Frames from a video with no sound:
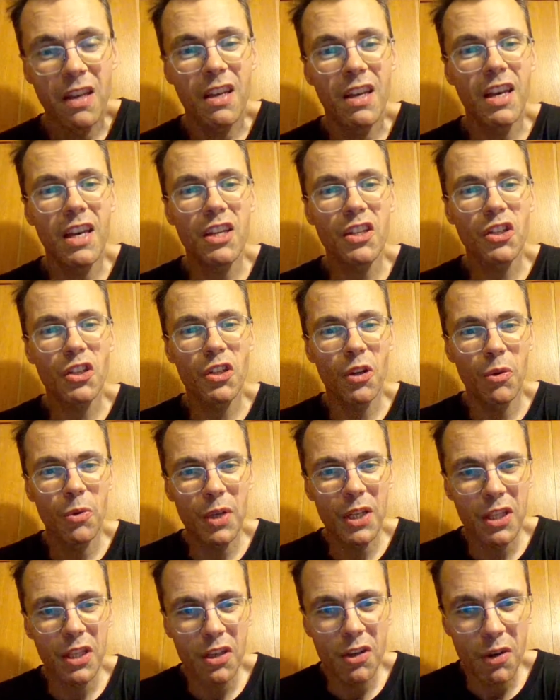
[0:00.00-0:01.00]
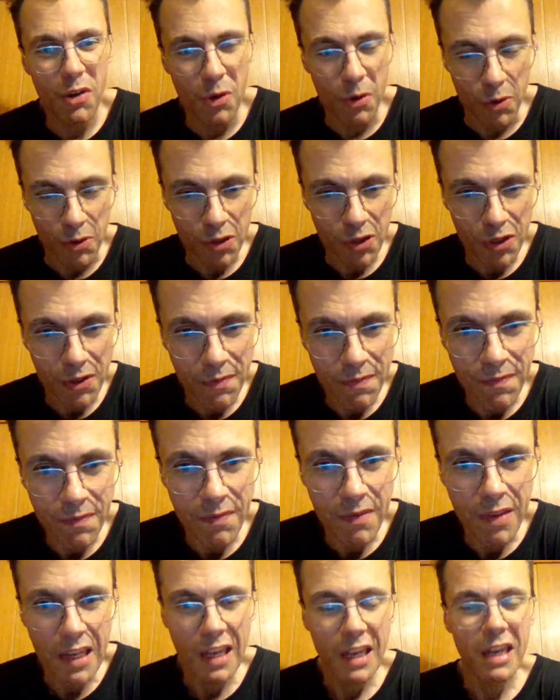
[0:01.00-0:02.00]
And so it goes.
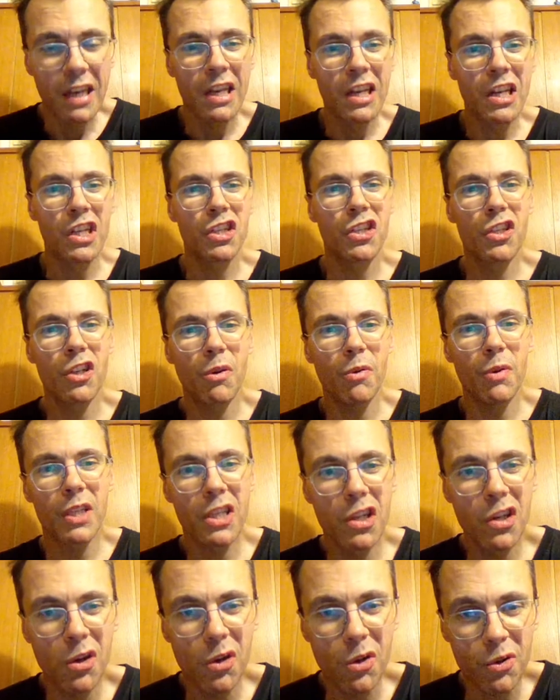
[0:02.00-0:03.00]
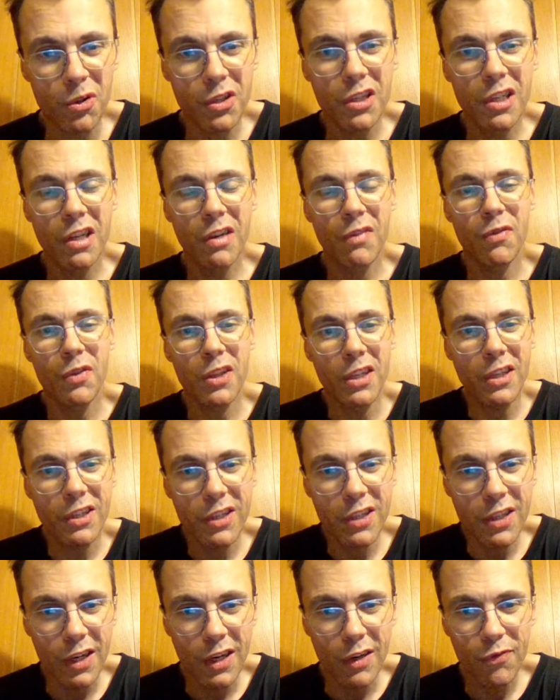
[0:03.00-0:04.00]
So it goes for the
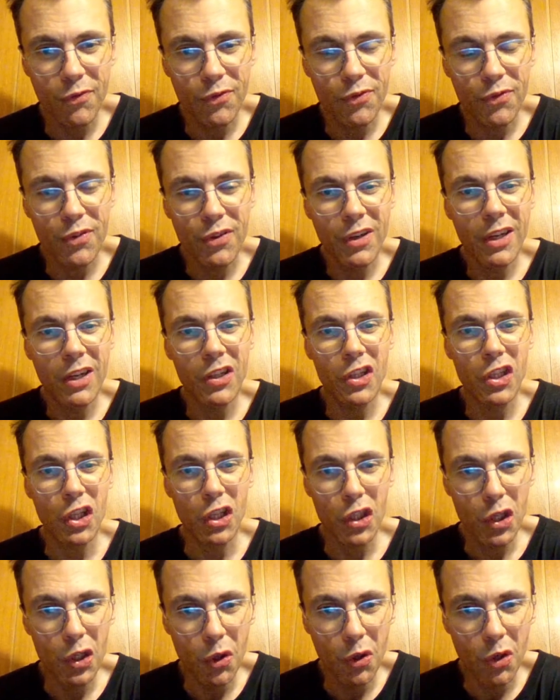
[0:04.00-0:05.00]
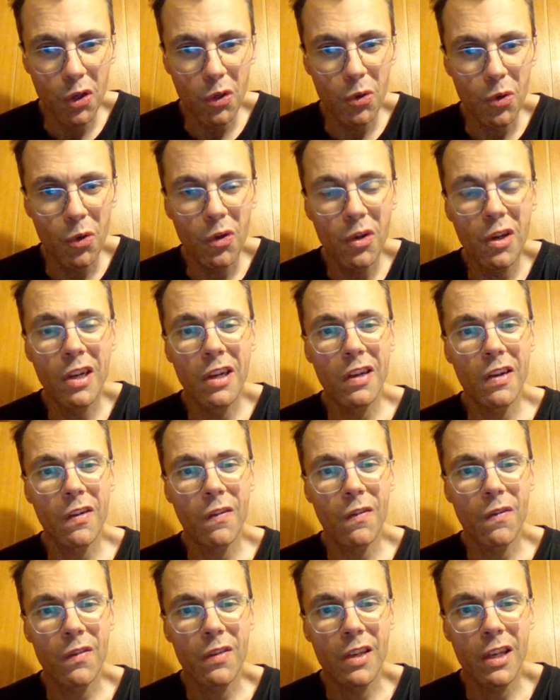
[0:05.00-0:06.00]
stuff that you know
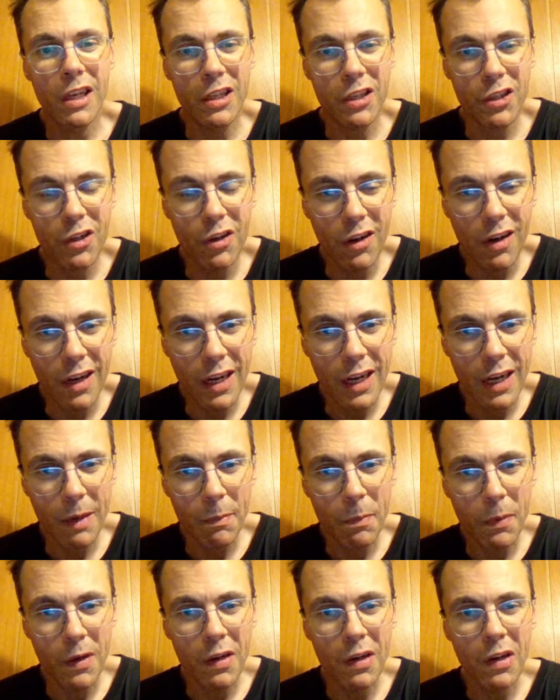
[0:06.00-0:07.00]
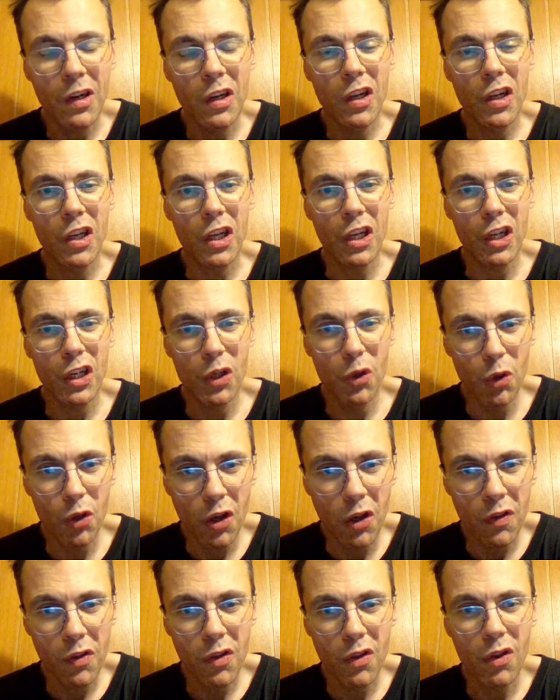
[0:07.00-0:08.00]
is going to happen and you
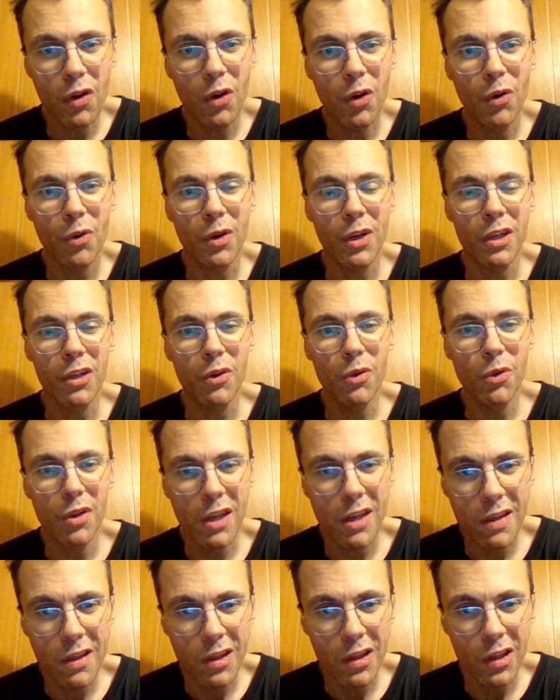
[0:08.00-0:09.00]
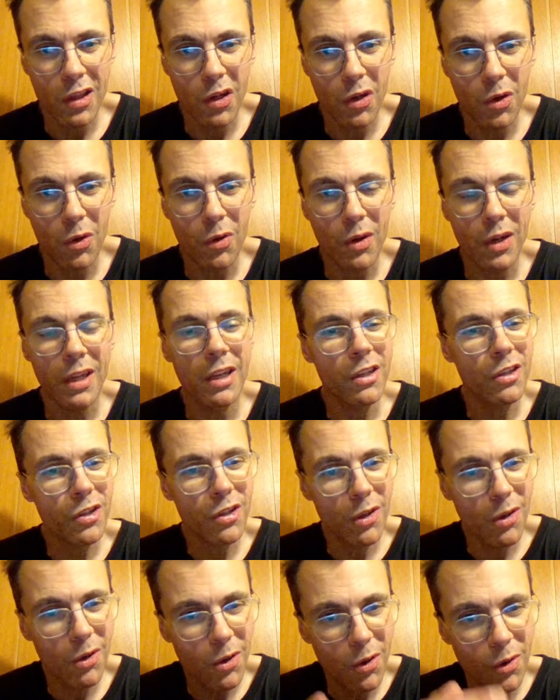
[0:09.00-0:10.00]
don't know and you didn't know and
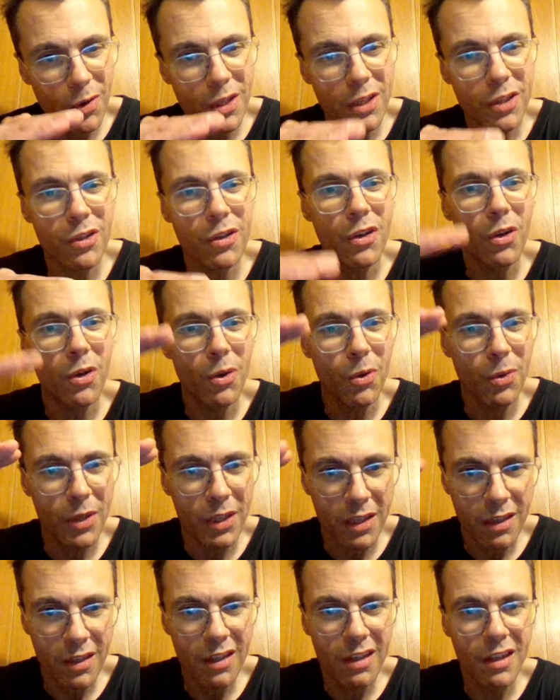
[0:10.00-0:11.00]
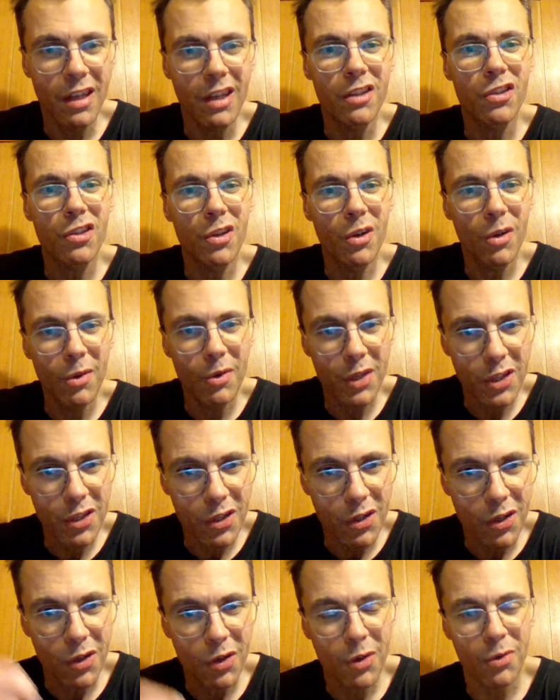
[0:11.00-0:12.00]
so it's growing and so it's
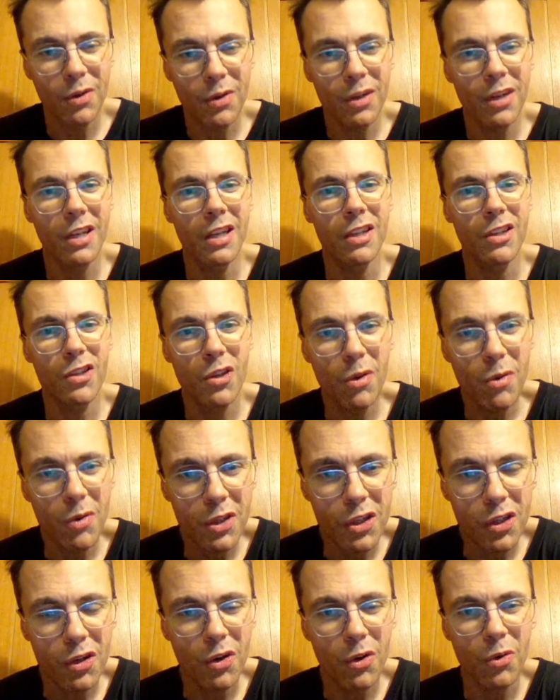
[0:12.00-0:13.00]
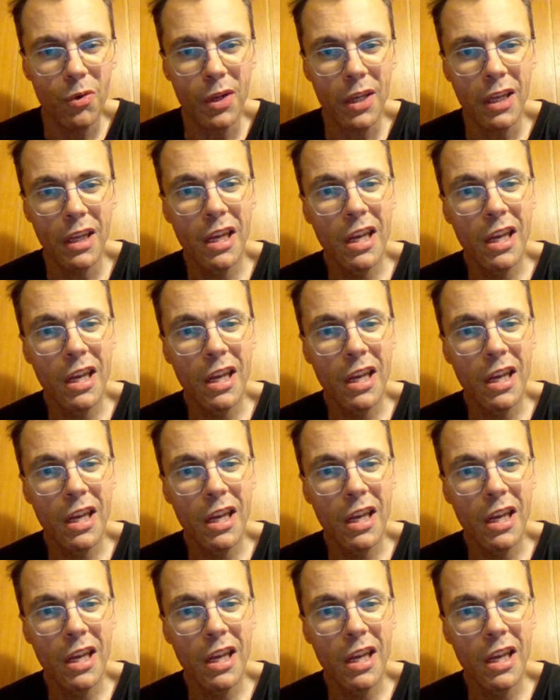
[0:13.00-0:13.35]
growing and so it's growing.